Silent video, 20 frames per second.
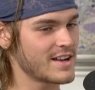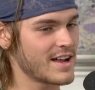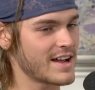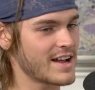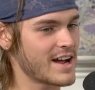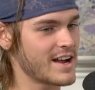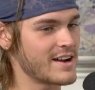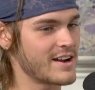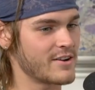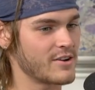
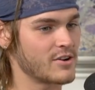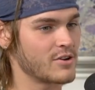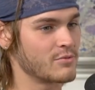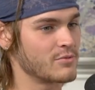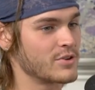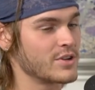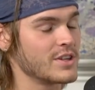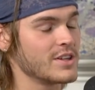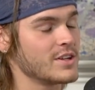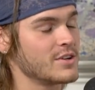got a
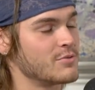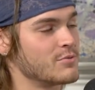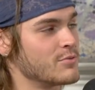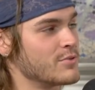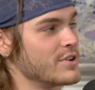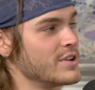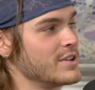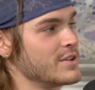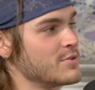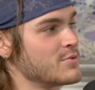really,
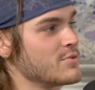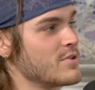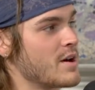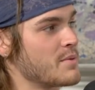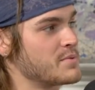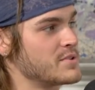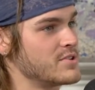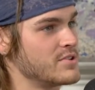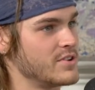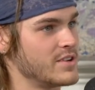really cool
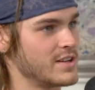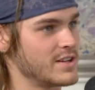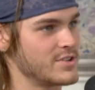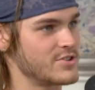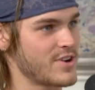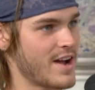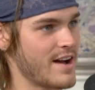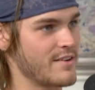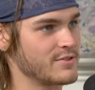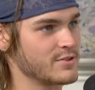opportunity to
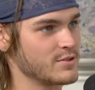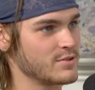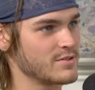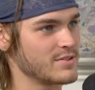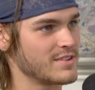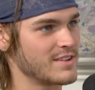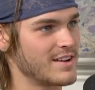travel.